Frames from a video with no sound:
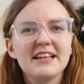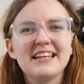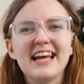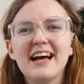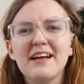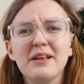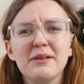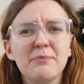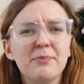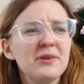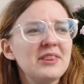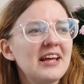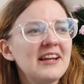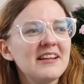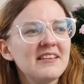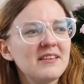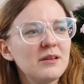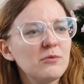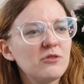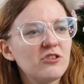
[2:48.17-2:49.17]
Yeah, but then
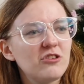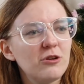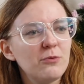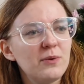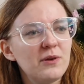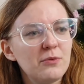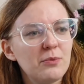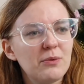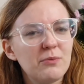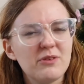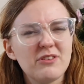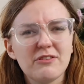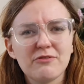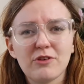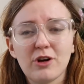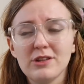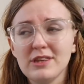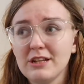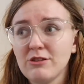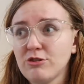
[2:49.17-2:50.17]
it seems stupid when we've
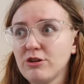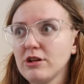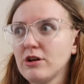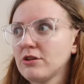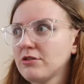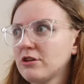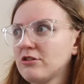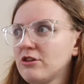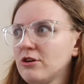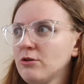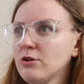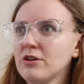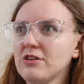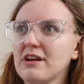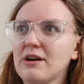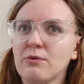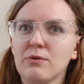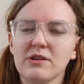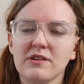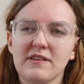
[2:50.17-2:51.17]
got literally got the Doodle
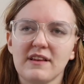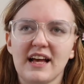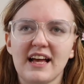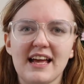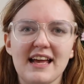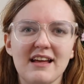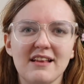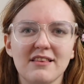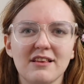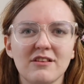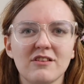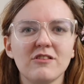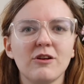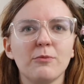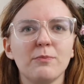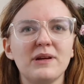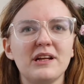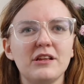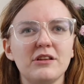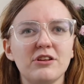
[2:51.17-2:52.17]
Date ones out here that's
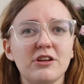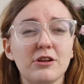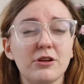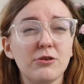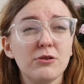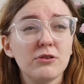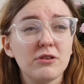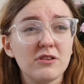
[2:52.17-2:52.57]
not being used.